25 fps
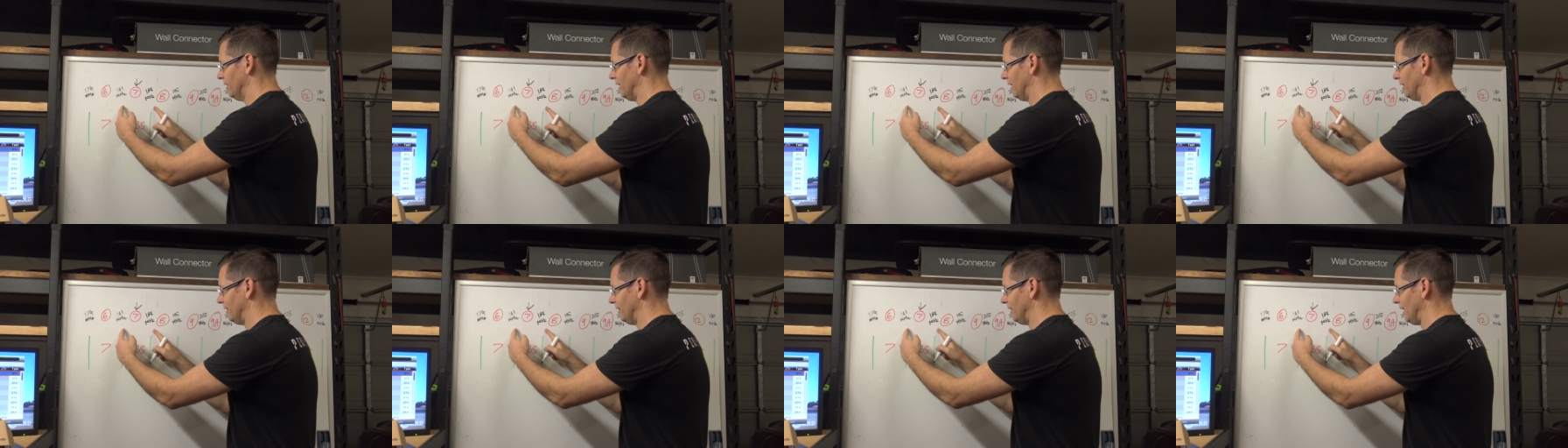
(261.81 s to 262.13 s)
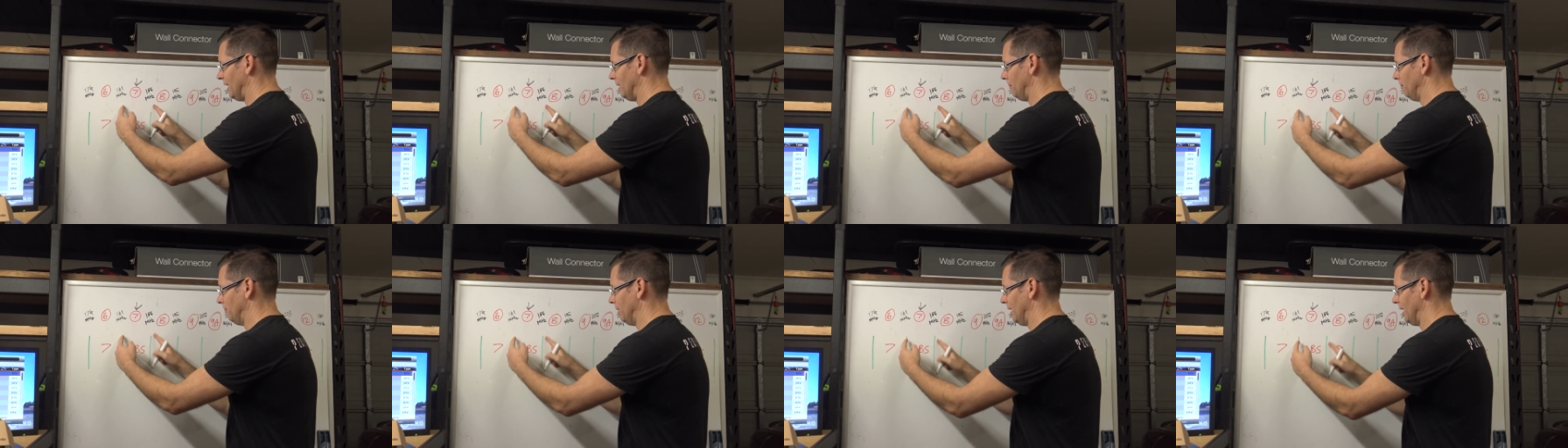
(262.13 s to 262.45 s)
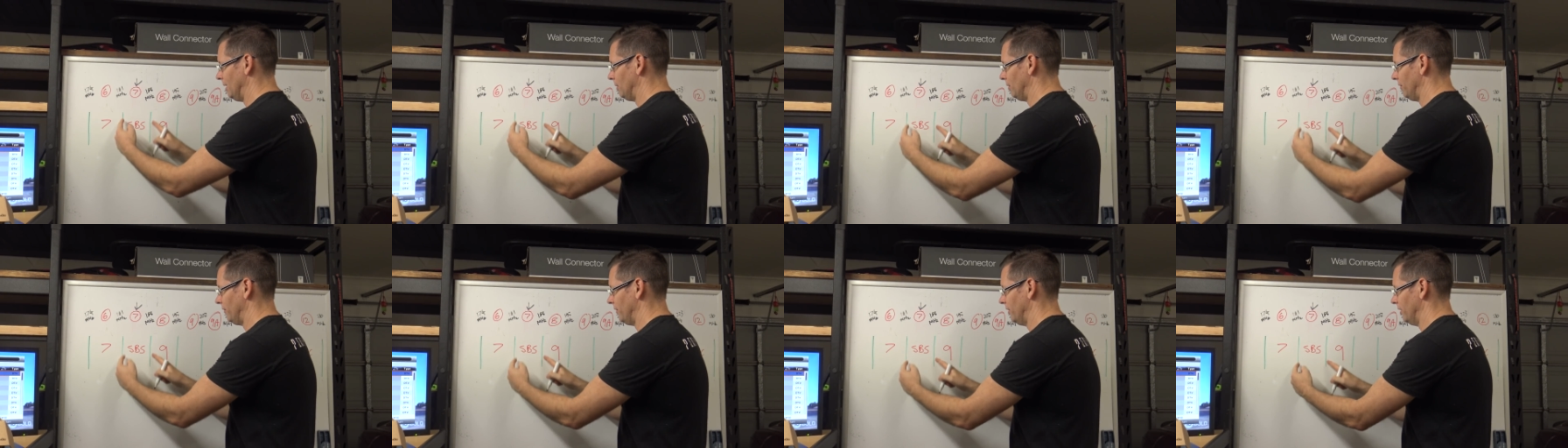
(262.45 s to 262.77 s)
that same
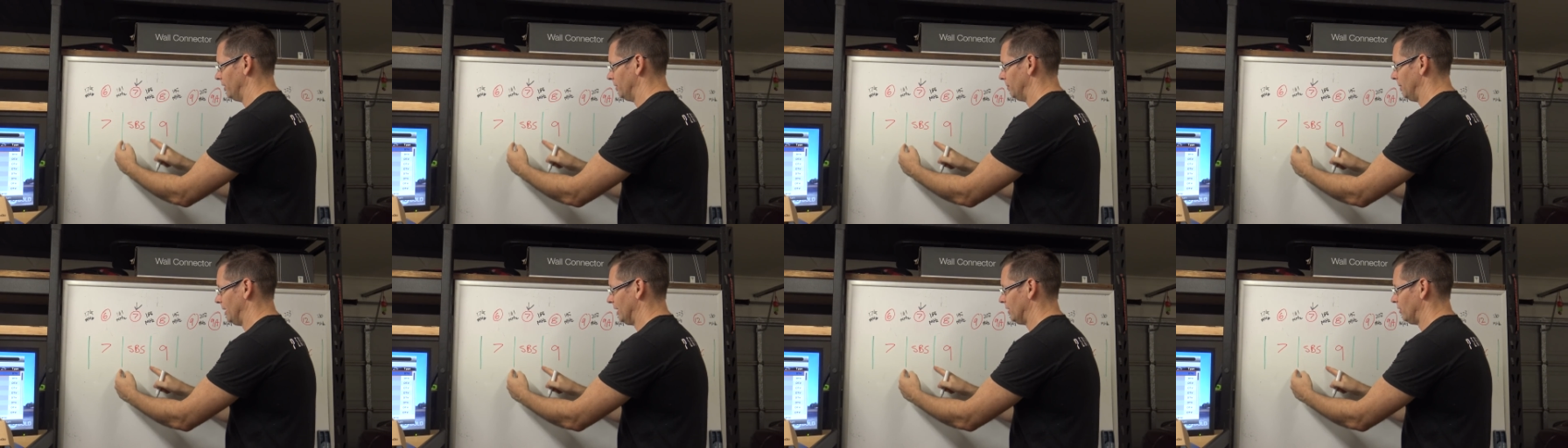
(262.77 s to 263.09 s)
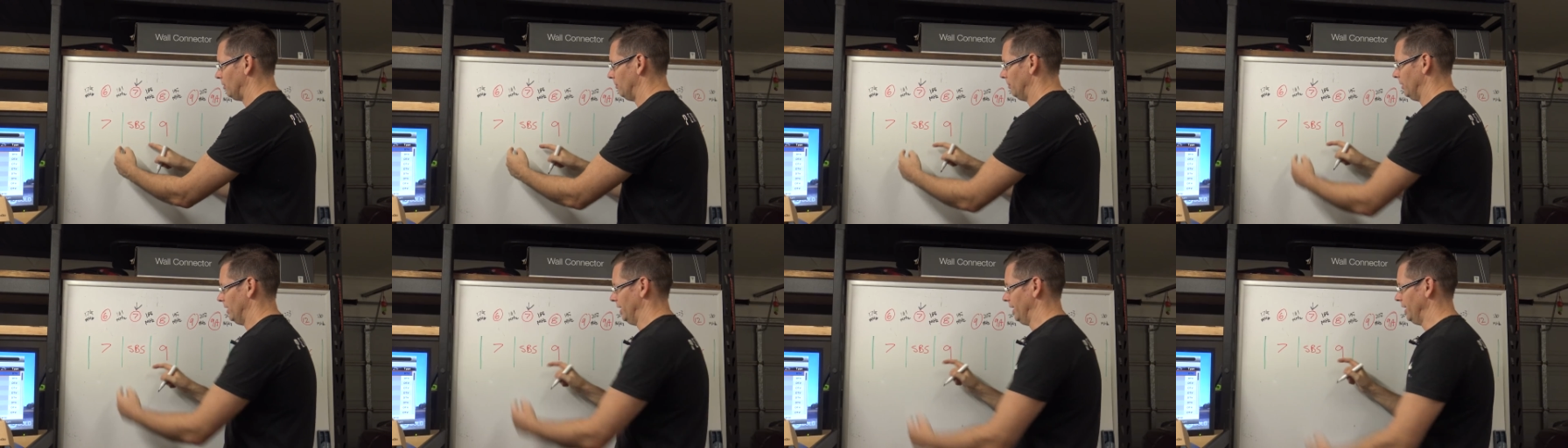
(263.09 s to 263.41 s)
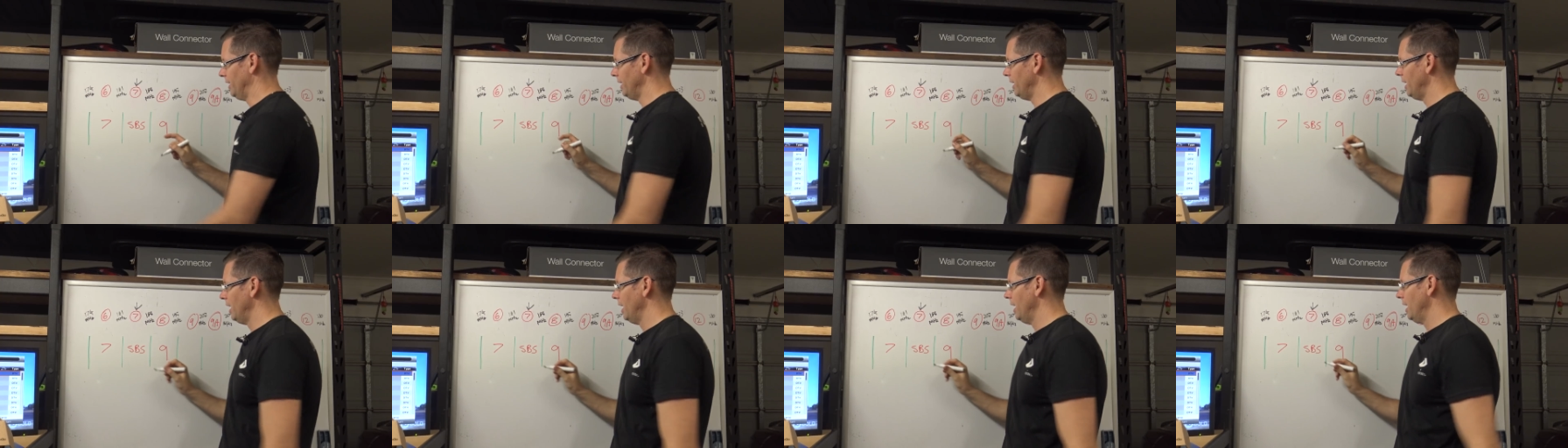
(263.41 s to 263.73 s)
bandwidth of the spectrum
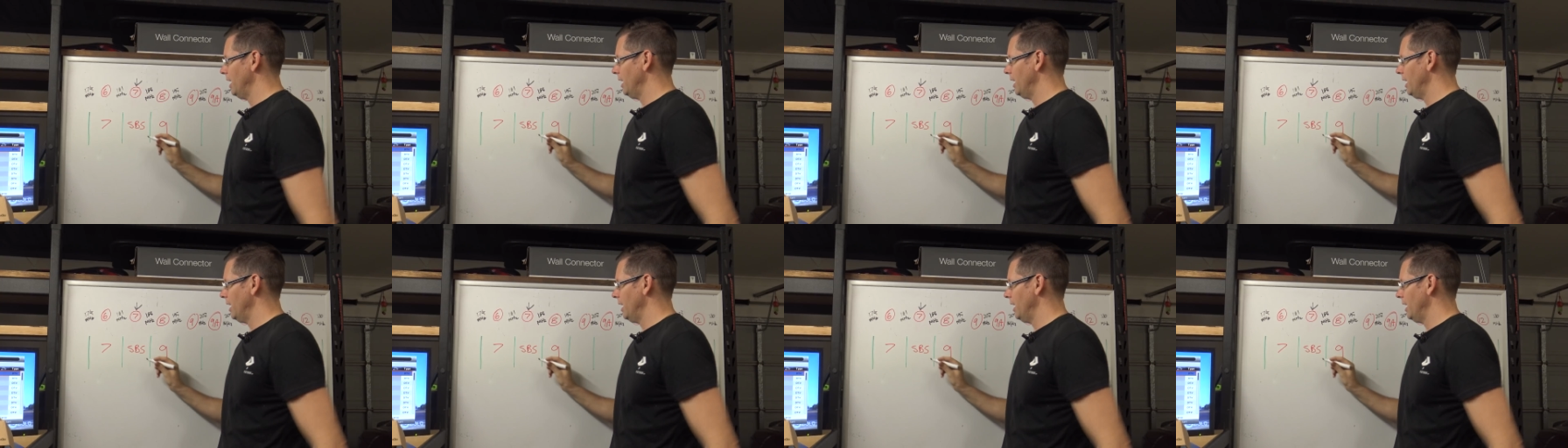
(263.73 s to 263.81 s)
there,